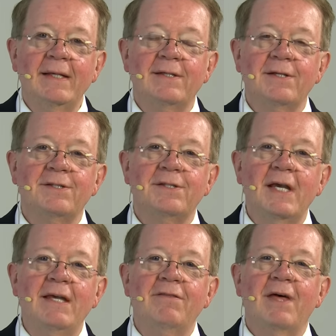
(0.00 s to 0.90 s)
to
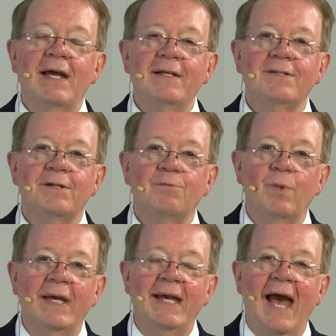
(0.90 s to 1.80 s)
see things that
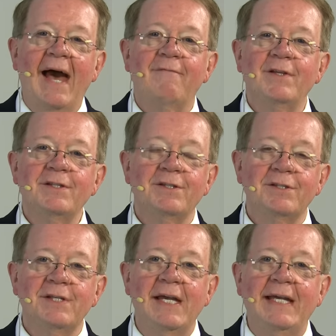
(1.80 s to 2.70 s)
we haven't
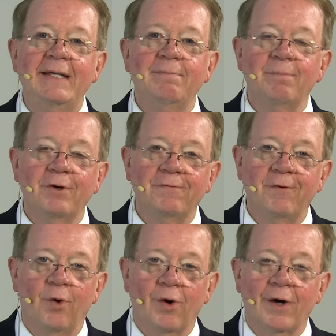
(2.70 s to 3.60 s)
seen
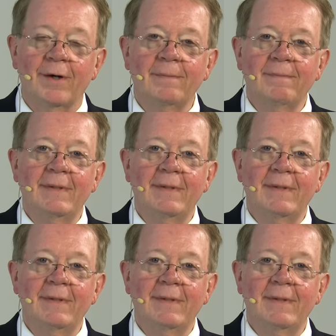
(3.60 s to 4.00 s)
before.